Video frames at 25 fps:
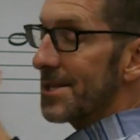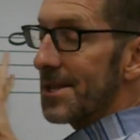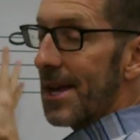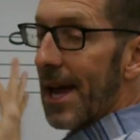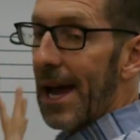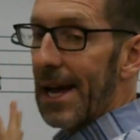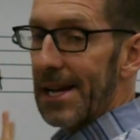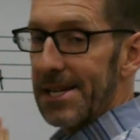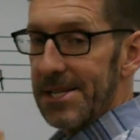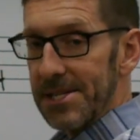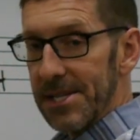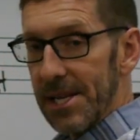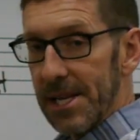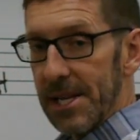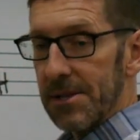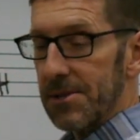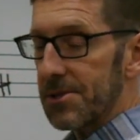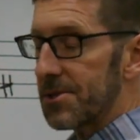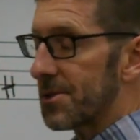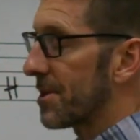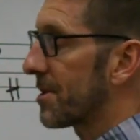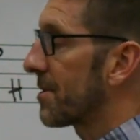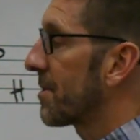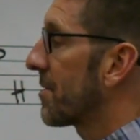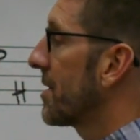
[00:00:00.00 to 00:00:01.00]
accidentals
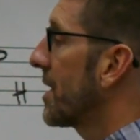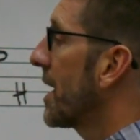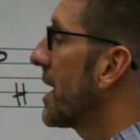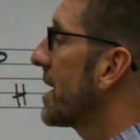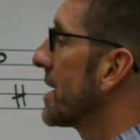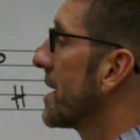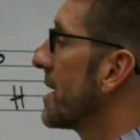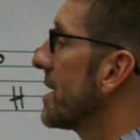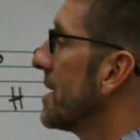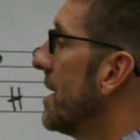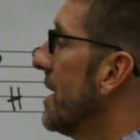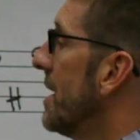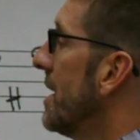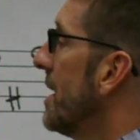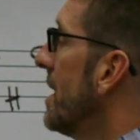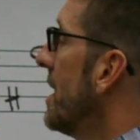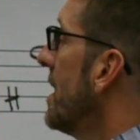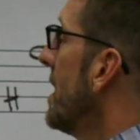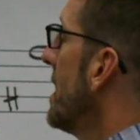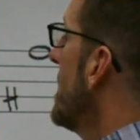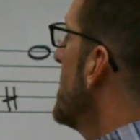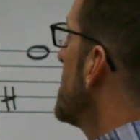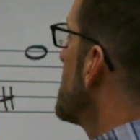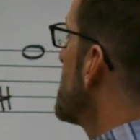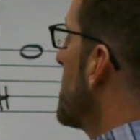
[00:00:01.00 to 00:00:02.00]
to create it.
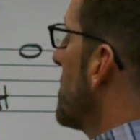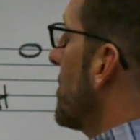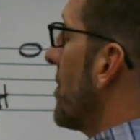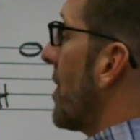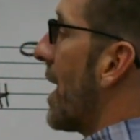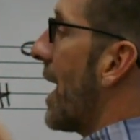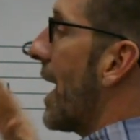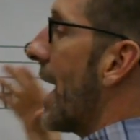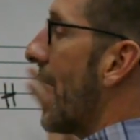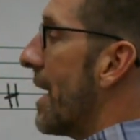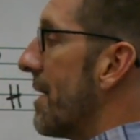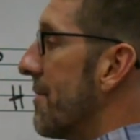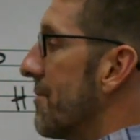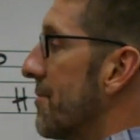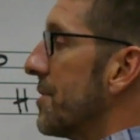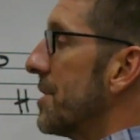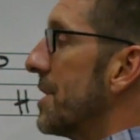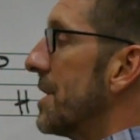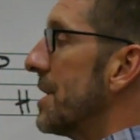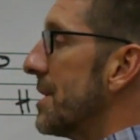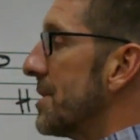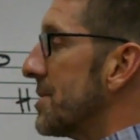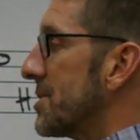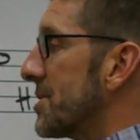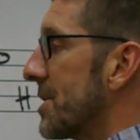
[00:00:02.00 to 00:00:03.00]
So
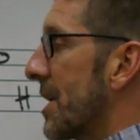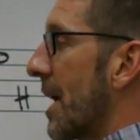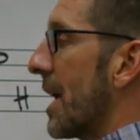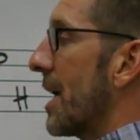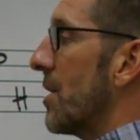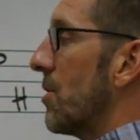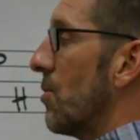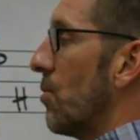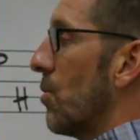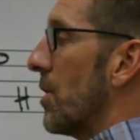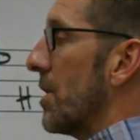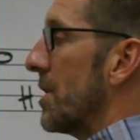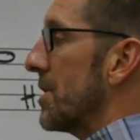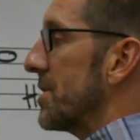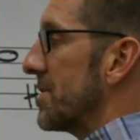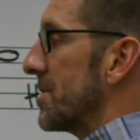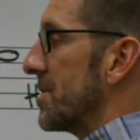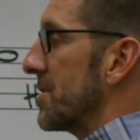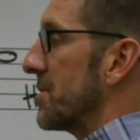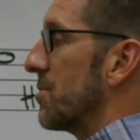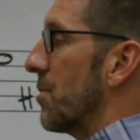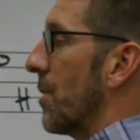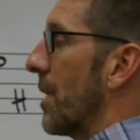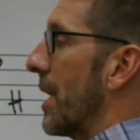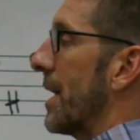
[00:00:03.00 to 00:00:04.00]
every scale works
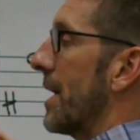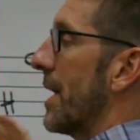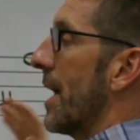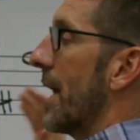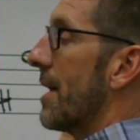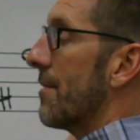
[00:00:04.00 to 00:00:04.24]
this way,